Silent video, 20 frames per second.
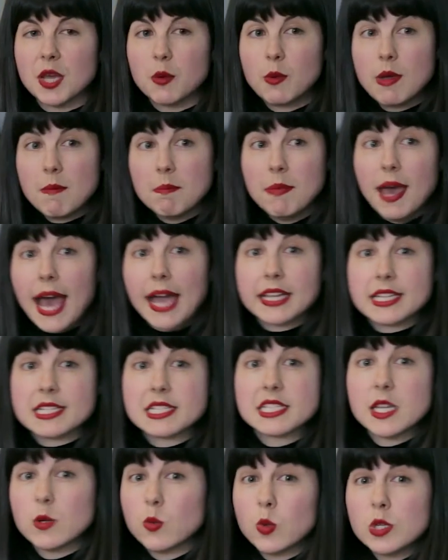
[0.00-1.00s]
I went back
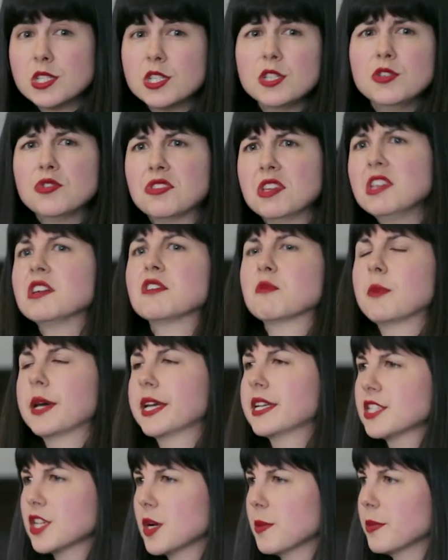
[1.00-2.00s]
and said, what do you think of
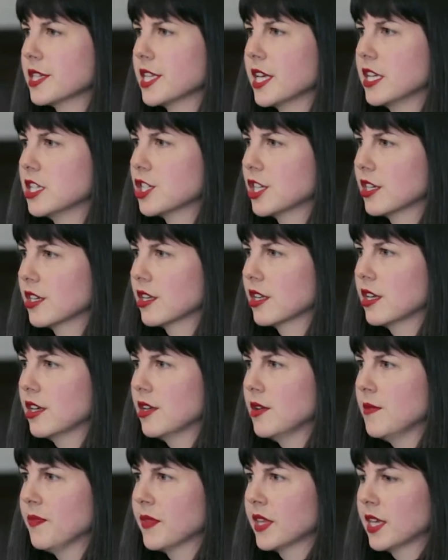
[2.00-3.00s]
my interpretation?
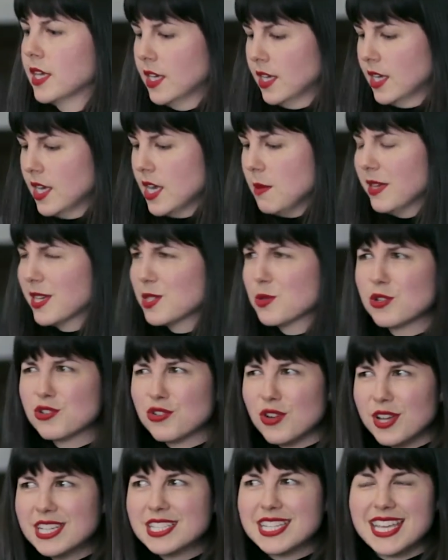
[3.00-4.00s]
Because we're
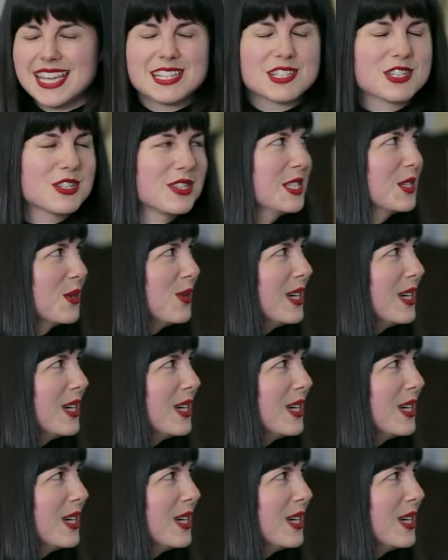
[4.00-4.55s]
trying to answer these